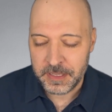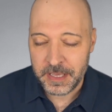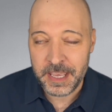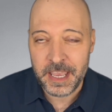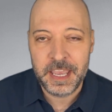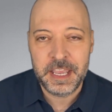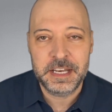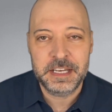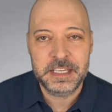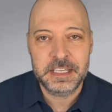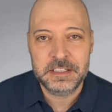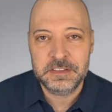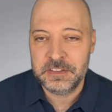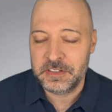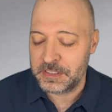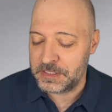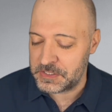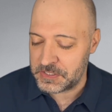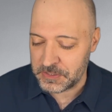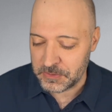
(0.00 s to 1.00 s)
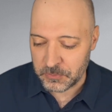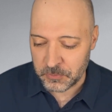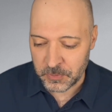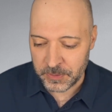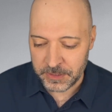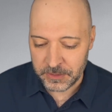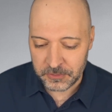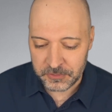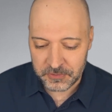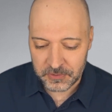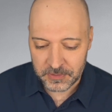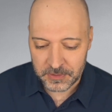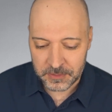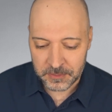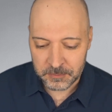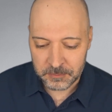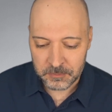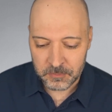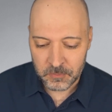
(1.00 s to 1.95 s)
Any decent realtor